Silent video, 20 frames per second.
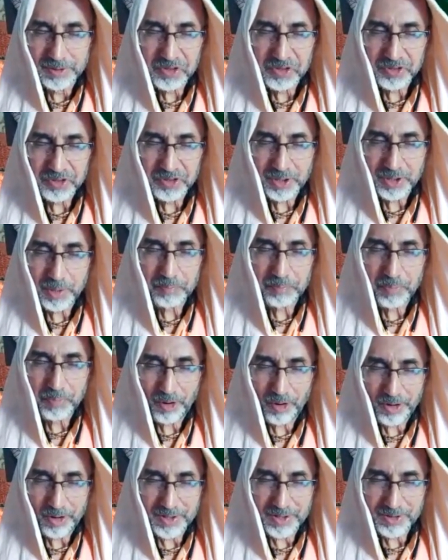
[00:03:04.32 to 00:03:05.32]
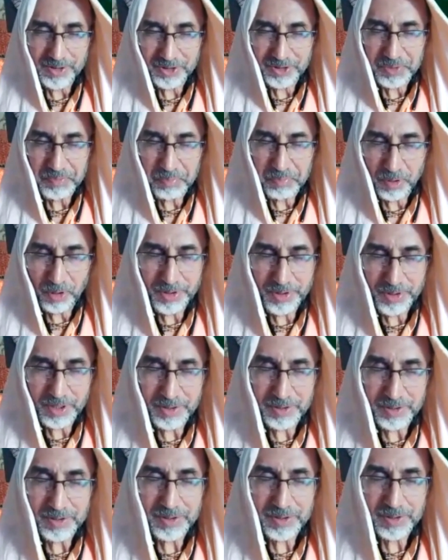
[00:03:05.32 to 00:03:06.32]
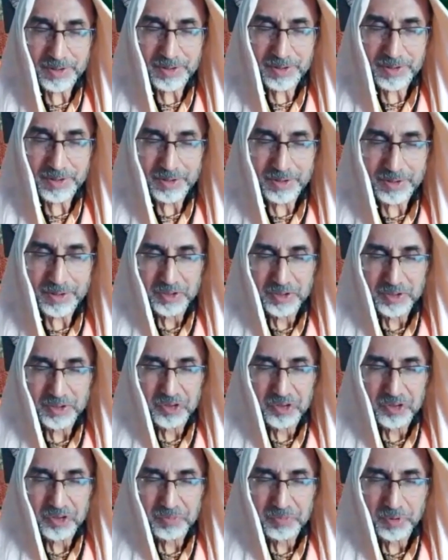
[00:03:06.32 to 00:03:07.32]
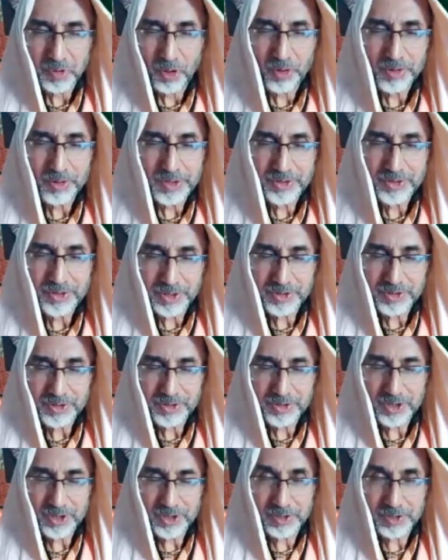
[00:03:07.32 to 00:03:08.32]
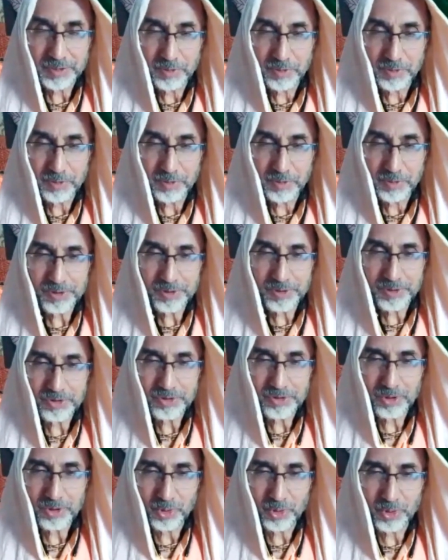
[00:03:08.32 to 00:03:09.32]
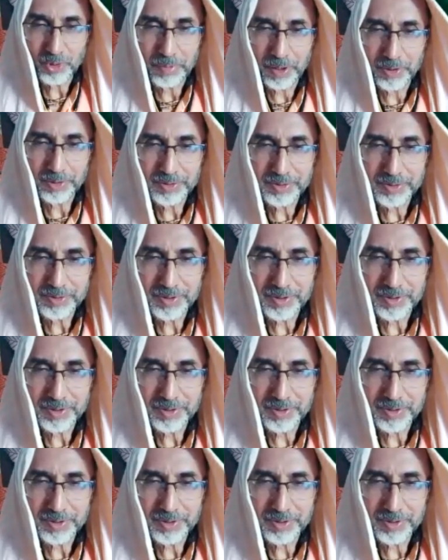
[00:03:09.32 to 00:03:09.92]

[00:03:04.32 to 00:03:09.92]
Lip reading: on some points important for all the sincere devotees to know about.